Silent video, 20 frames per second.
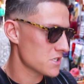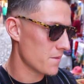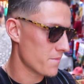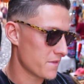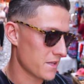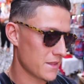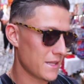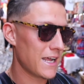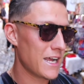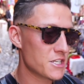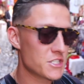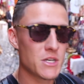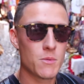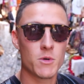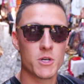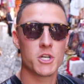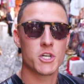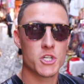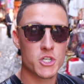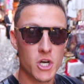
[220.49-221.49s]
something. They actually
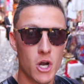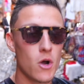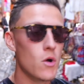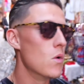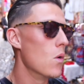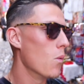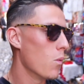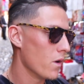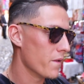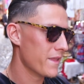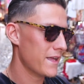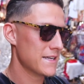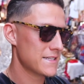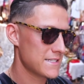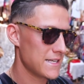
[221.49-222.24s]
want to show what they're